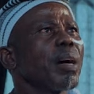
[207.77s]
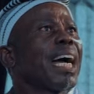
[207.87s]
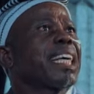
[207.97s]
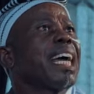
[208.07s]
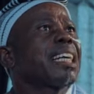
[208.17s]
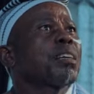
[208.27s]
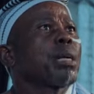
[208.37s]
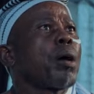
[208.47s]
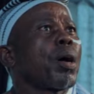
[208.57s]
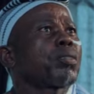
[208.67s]
But I need him
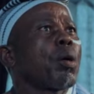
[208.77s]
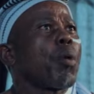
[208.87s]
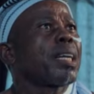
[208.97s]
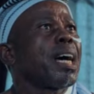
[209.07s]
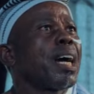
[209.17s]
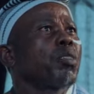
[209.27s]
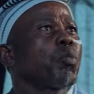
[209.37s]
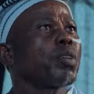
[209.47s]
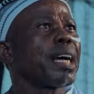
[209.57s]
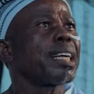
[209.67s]
not one hand
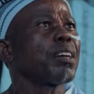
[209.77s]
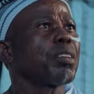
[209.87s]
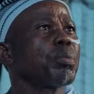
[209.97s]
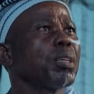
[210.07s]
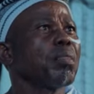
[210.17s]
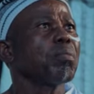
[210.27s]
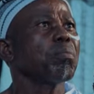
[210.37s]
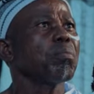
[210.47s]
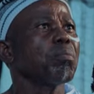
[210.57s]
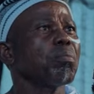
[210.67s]
if we are cannot be here.
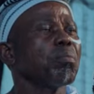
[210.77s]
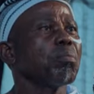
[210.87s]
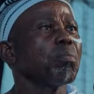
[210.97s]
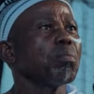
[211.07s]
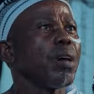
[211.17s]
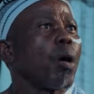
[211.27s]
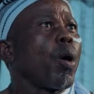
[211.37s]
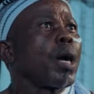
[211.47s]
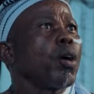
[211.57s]
Your